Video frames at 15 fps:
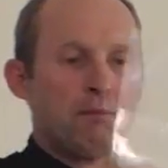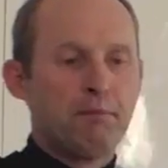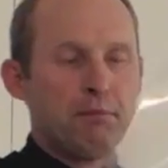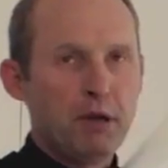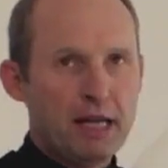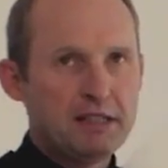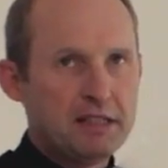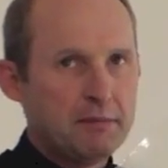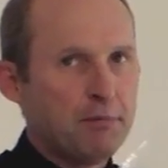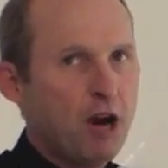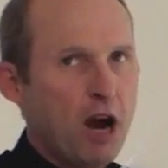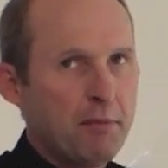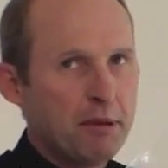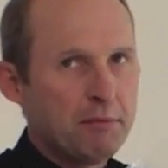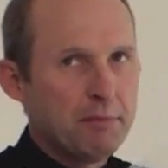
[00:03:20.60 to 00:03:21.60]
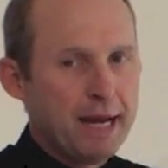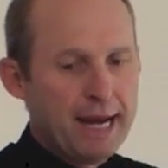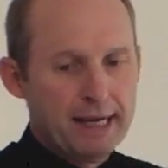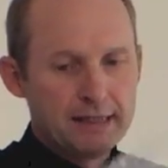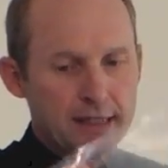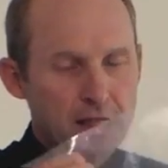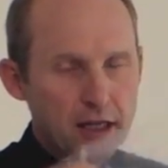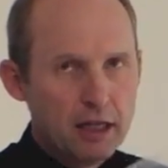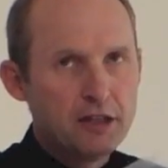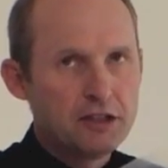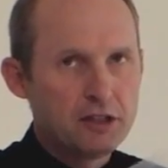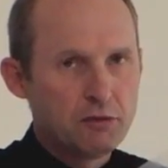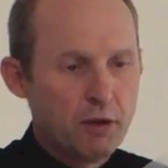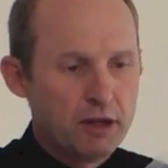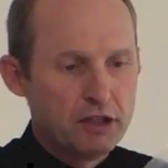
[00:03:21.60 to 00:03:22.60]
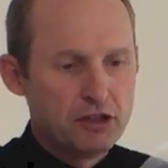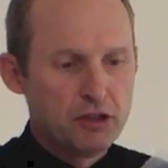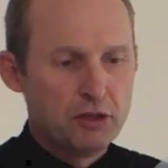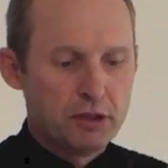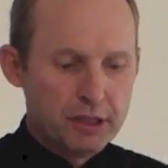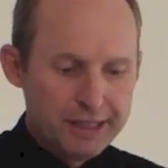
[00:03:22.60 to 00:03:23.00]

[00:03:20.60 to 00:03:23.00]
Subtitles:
plastic piping bags, easiest way to do it.